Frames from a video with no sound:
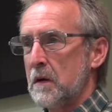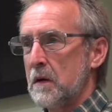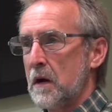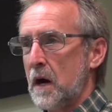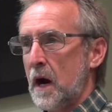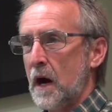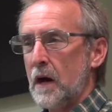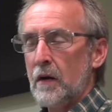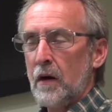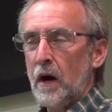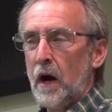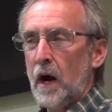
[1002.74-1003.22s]

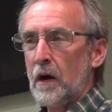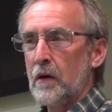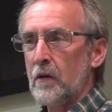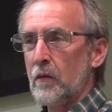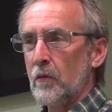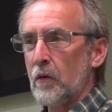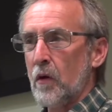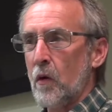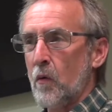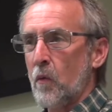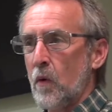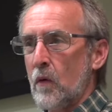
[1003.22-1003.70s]
I don't, I
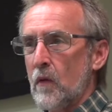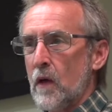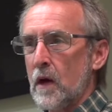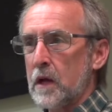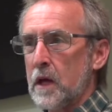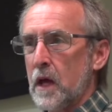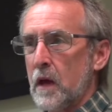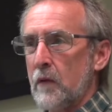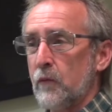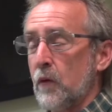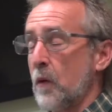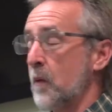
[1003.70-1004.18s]
don't know where that
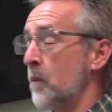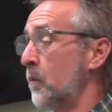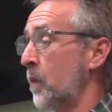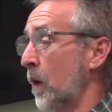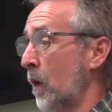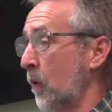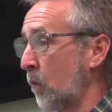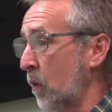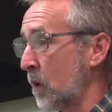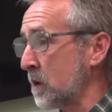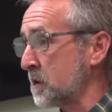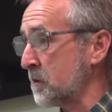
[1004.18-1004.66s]
came from, but
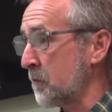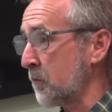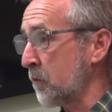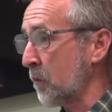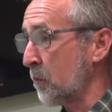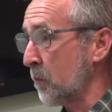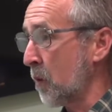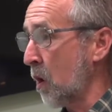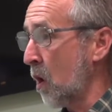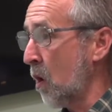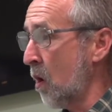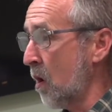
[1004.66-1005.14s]
it wasn't
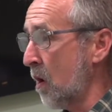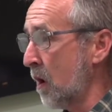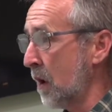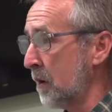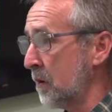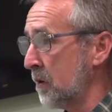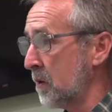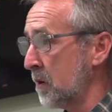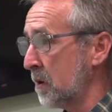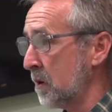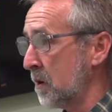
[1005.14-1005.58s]
from God.